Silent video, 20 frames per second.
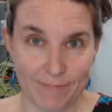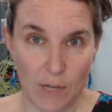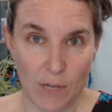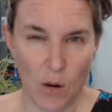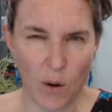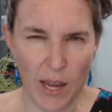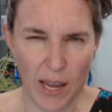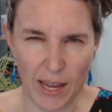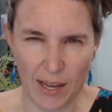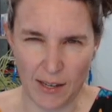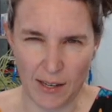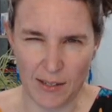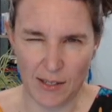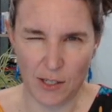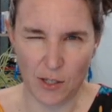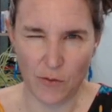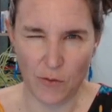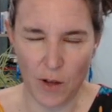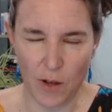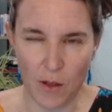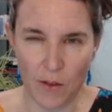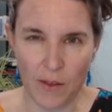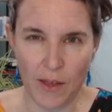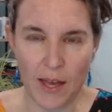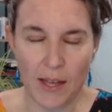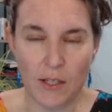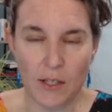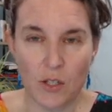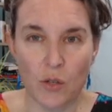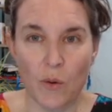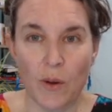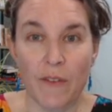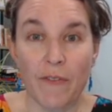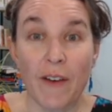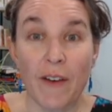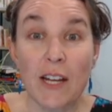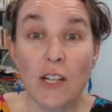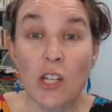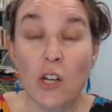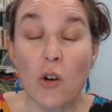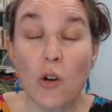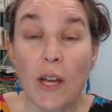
Okay, did you follow that? So if I